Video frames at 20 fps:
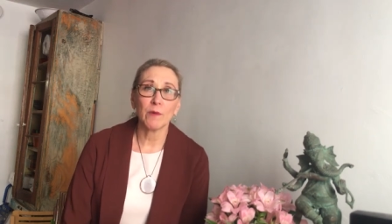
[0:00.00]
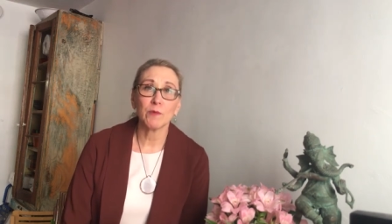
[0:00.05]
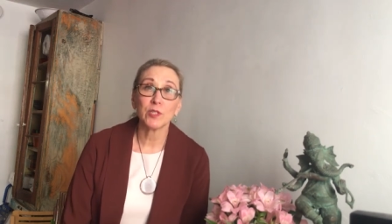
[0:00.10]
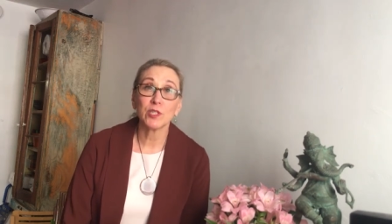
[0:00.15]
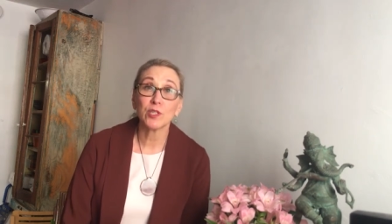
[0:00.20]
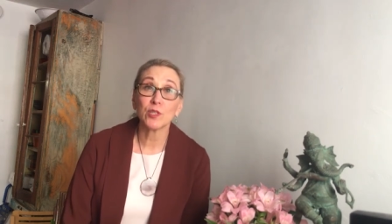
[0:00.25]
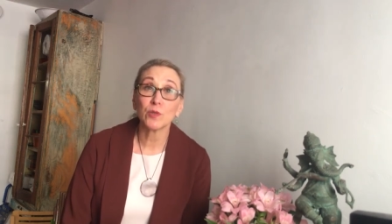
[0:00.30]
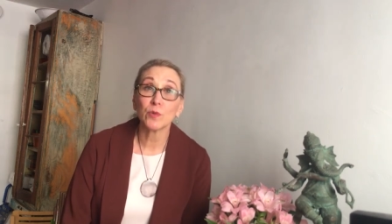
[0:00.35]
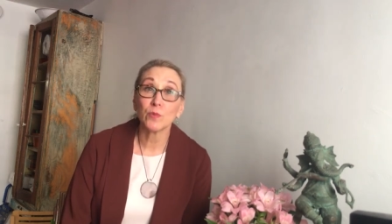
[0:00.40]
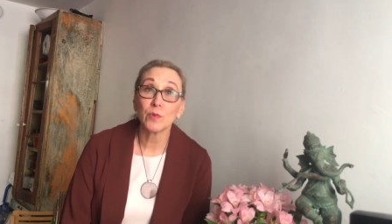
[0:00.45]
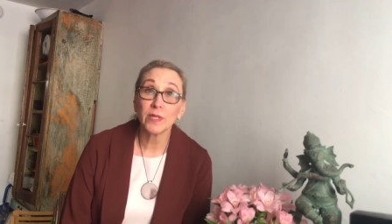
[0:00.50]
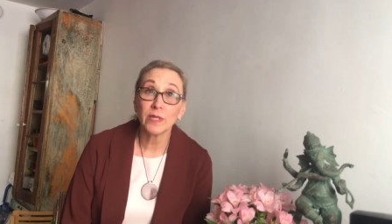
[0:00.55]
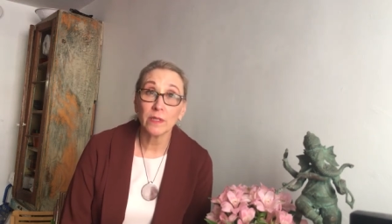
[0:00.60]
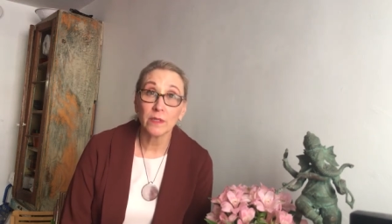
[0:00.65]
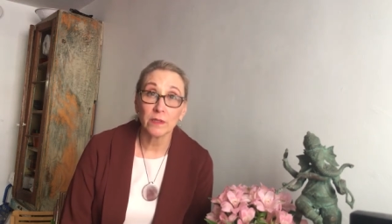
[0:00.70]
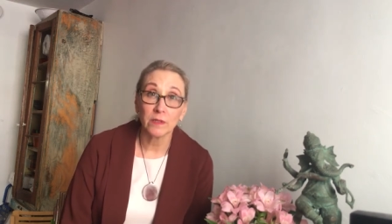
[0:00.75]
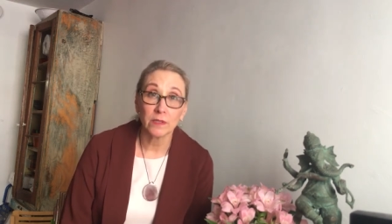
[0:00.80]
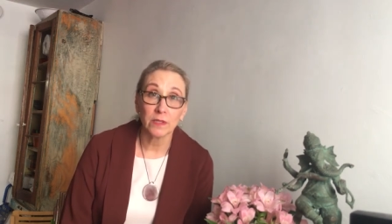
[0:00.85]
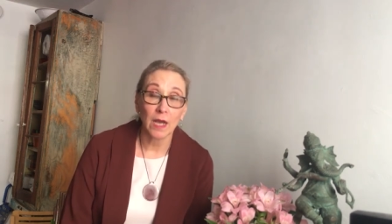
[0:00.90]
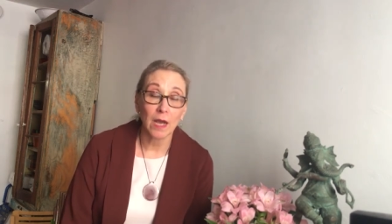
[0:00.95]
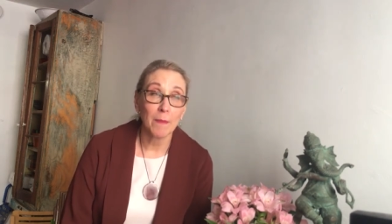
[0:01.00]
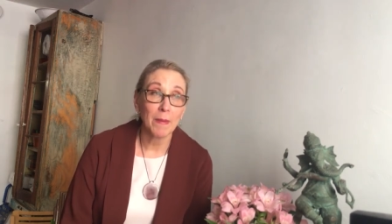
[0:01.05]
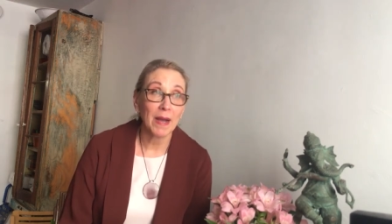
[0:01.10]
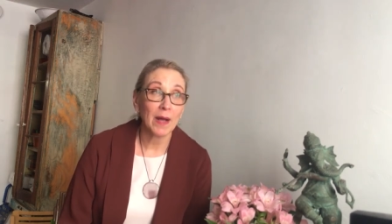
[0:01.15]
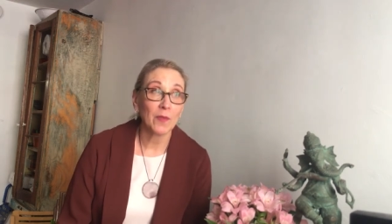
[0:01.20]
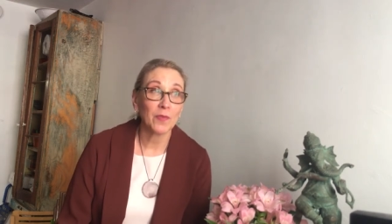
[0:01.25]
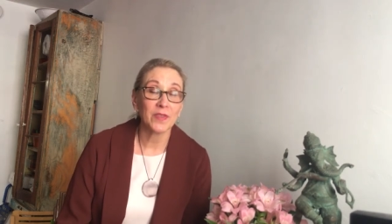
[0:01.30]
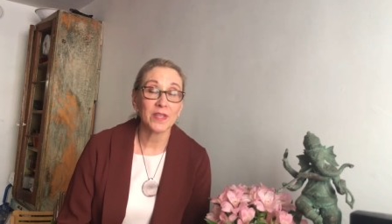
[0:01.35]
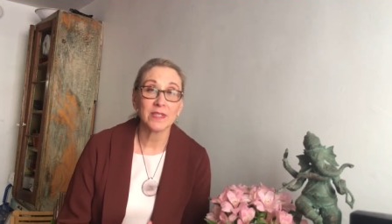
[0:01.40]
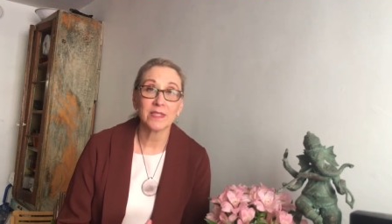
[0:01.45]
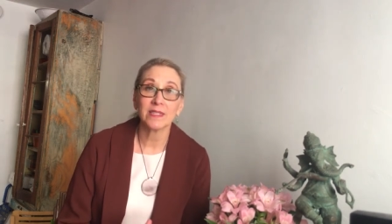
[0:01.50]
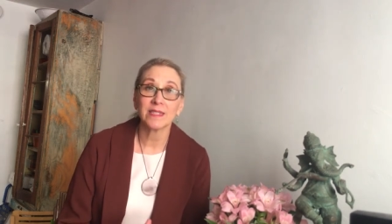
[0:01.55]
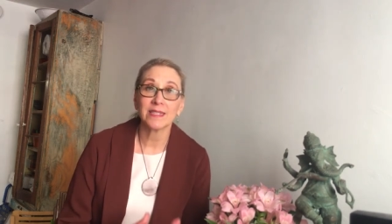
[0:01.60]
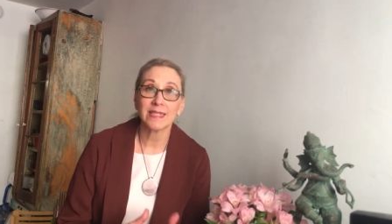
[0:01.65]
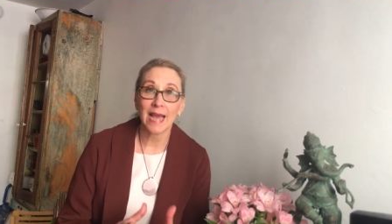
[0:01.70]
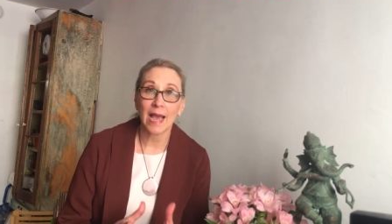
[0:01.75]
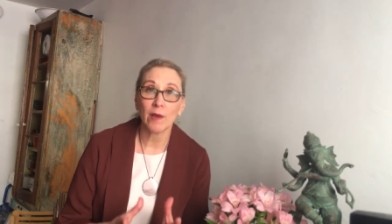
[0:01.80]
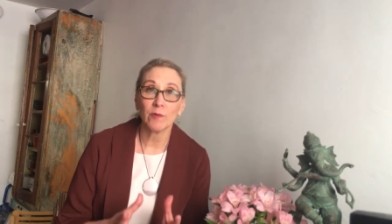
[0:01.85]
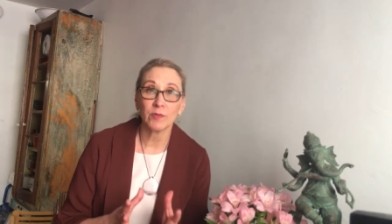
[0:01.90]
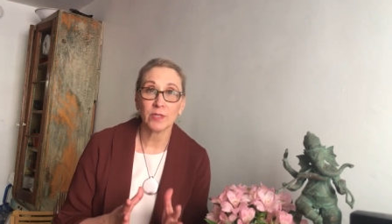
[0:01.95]
I was thrilled about the
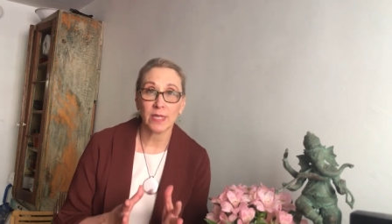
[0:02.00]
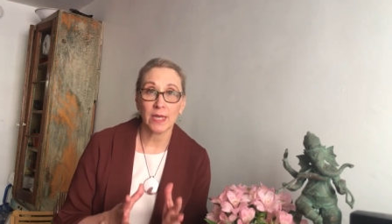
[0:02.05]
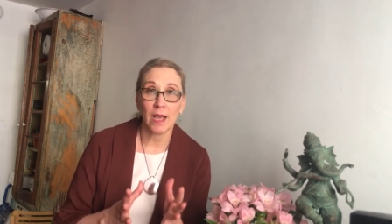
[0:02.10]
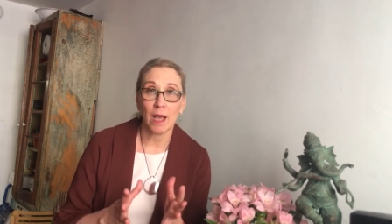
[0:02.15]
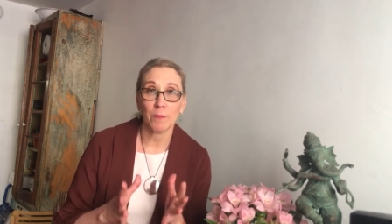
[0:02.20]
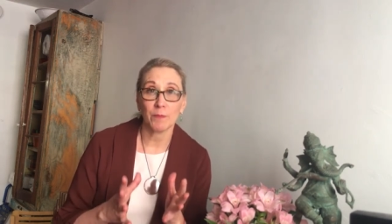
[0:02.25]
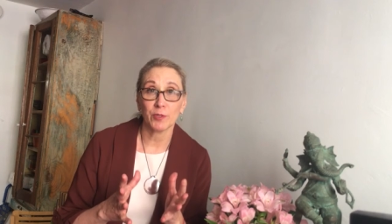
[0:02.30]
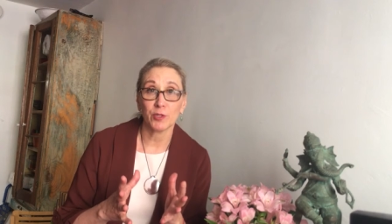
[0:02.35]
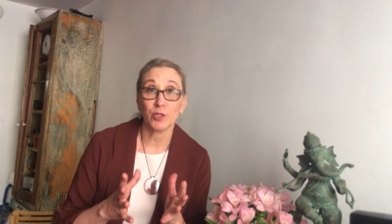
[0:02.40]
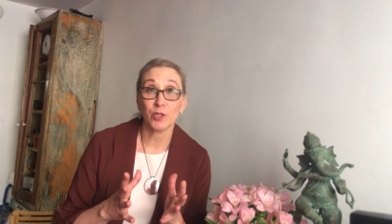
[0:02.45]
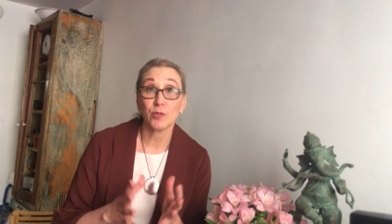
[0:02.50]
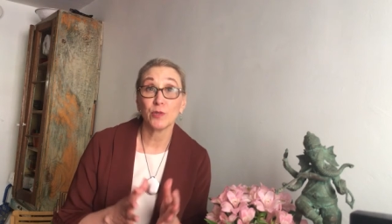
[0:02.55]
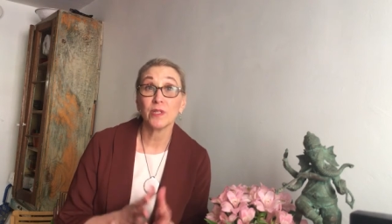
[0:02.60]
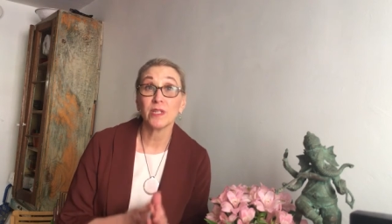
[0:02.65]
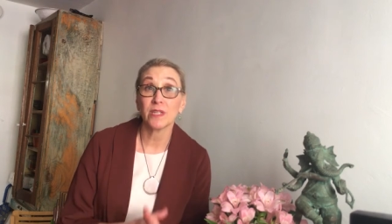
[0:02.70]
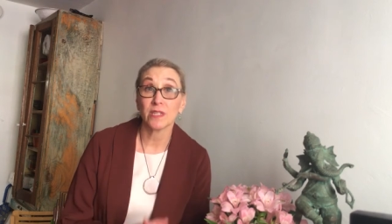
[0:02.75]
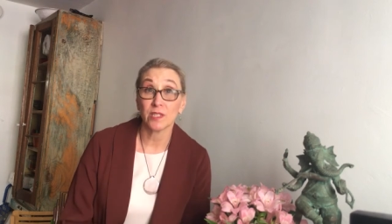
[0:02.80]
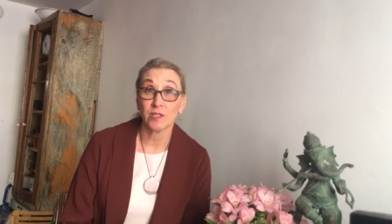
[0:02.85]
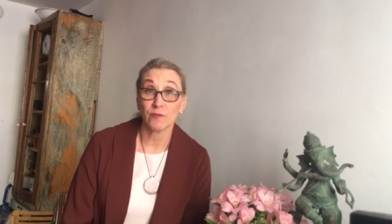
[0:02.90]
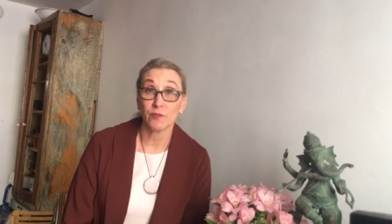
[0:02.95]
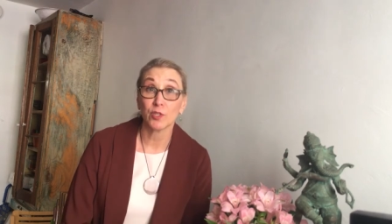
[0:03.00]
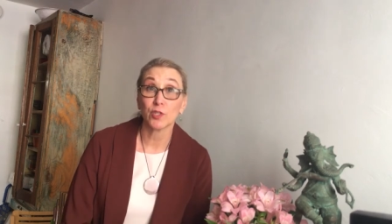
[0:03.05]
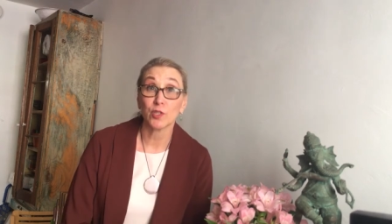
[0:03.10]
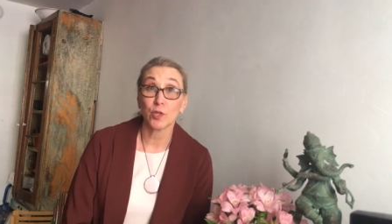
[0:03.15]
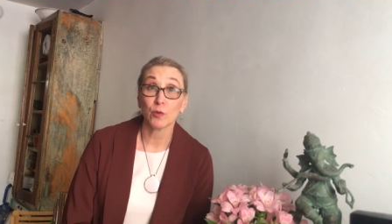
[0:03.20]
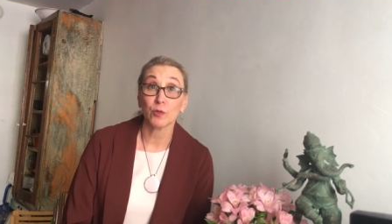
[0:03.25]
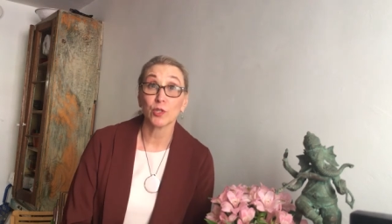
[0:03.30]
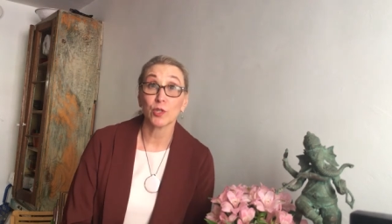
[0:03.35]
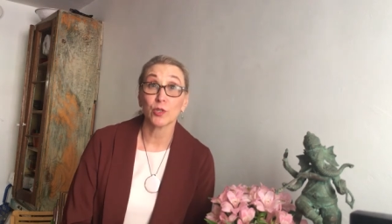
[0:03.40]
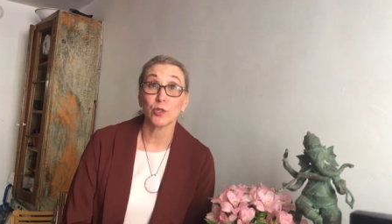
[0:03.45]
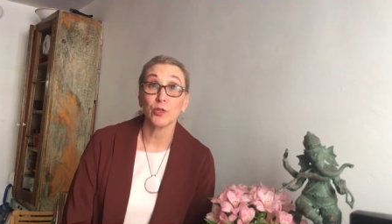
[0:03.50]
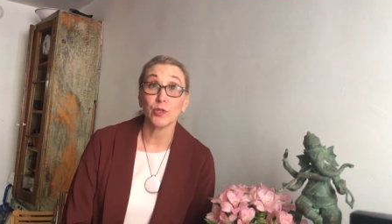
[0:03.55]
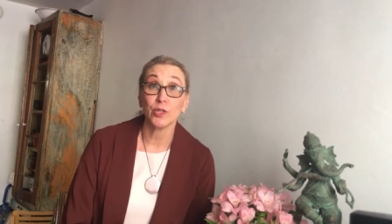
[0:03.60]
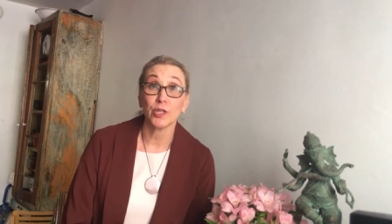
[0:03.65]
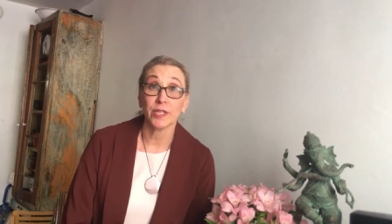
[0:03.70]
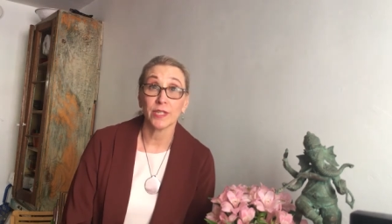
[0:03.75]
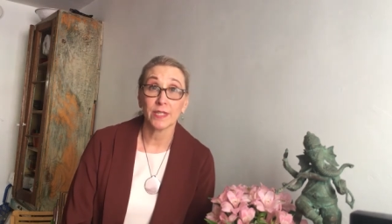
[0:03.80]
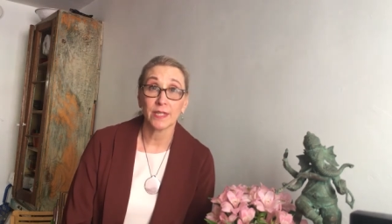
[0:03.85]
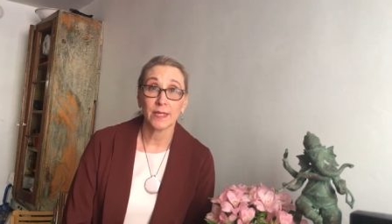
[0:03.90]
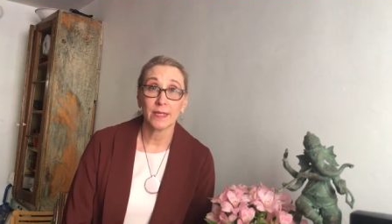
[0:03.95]
astounding opportunities for social
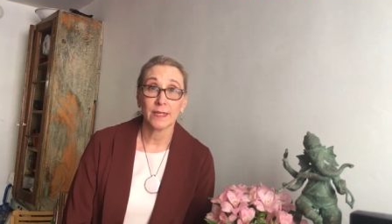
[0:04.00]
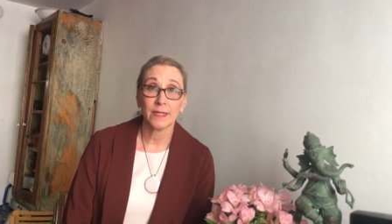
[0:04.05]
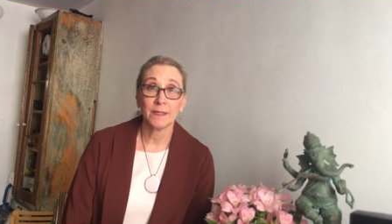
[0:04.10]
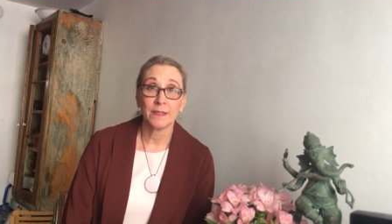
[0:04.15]
good.